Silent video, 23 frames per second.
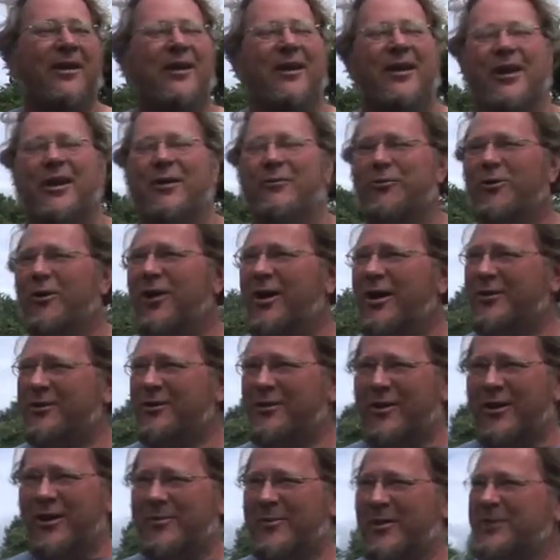And Ron
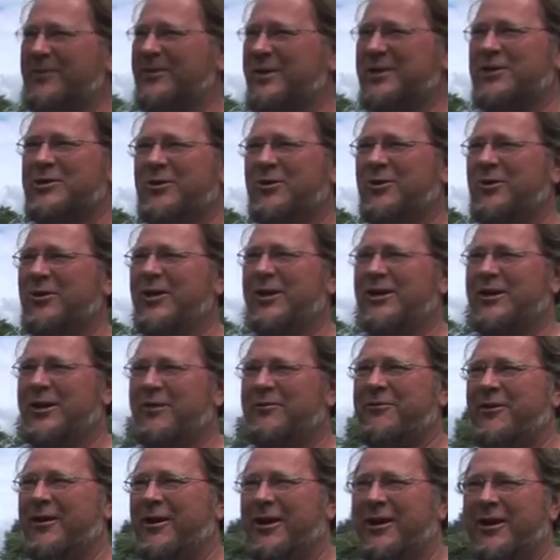thought about things a whole lot
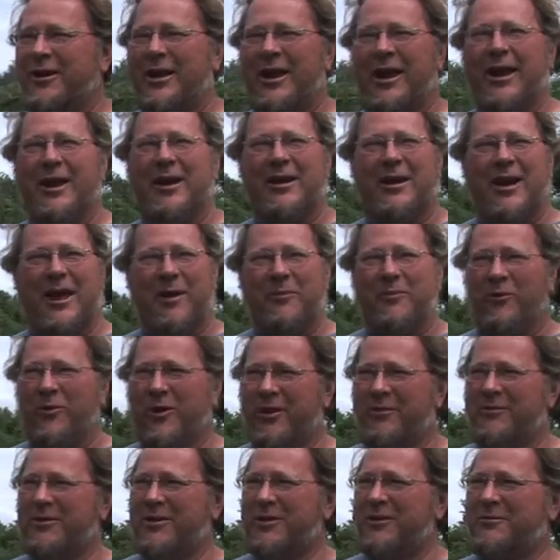different. And, and at one
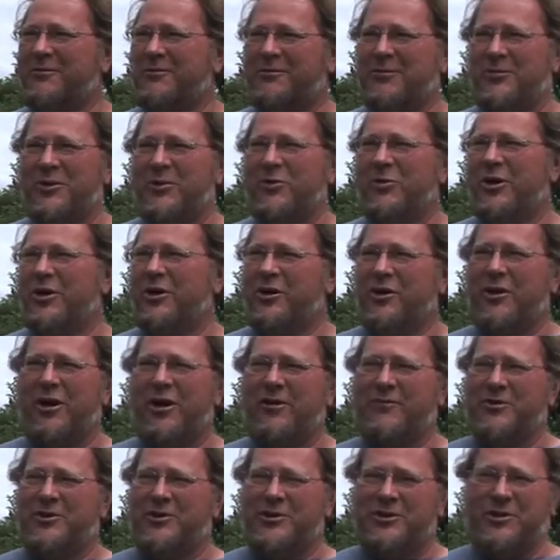of the, the winter
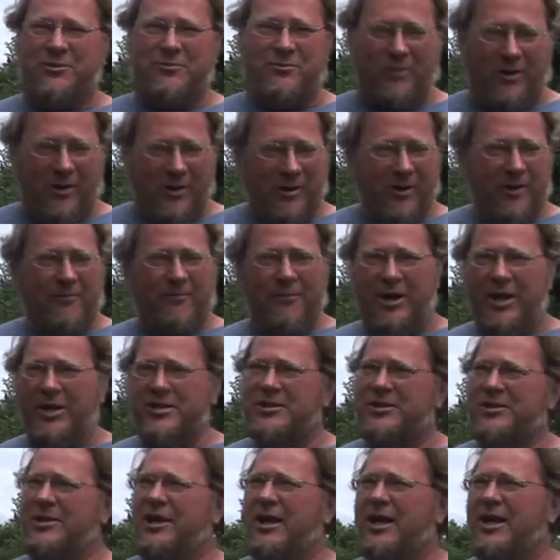conferences, Ron raised
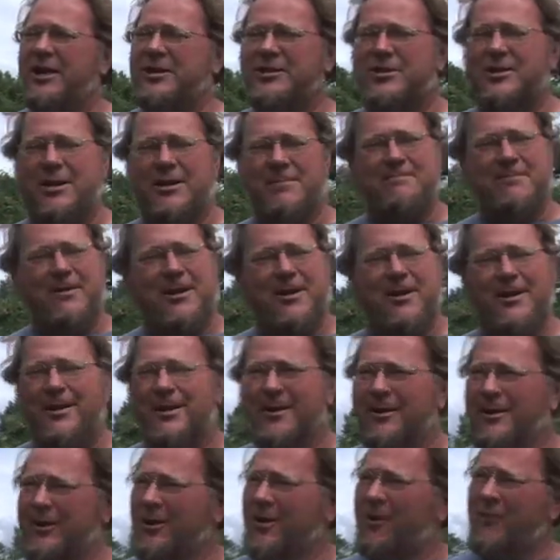his hand and said,
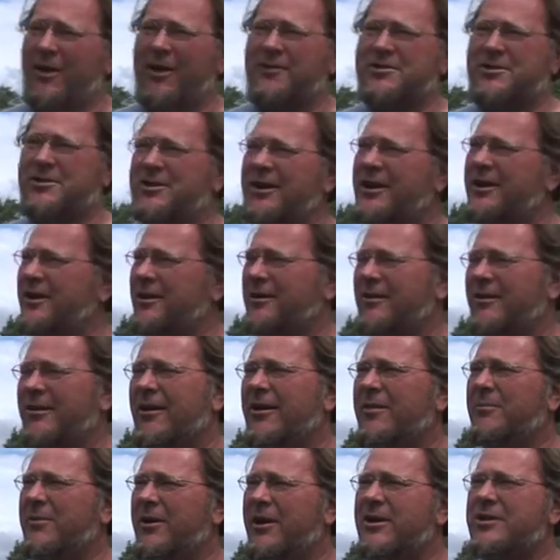you know, I've studied a lot
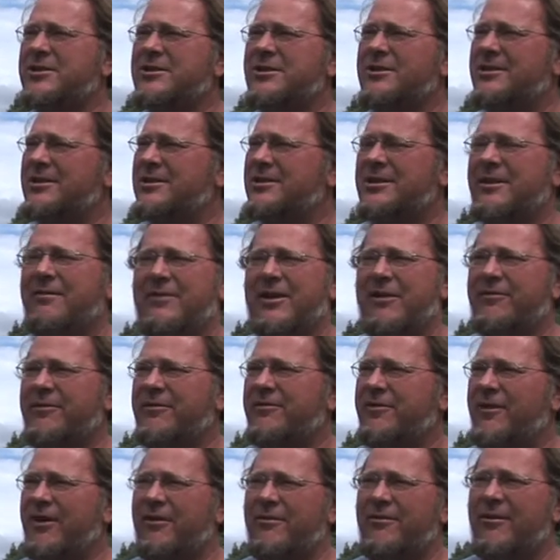of bugs, and he said, I've never
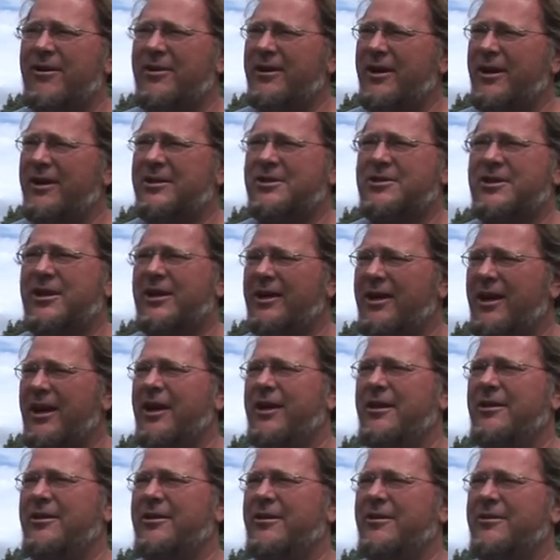found one yet that's got a
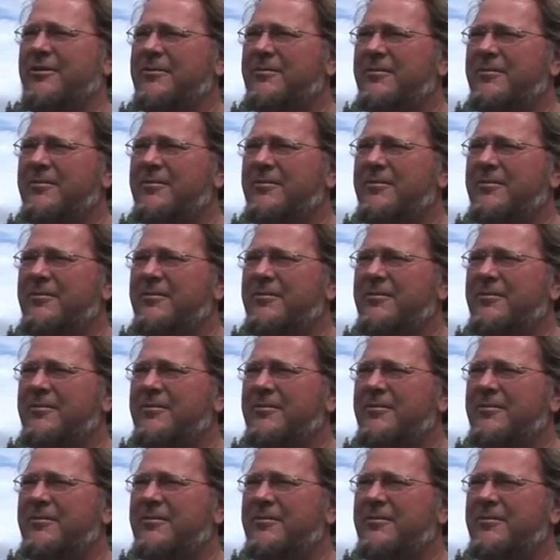calendar.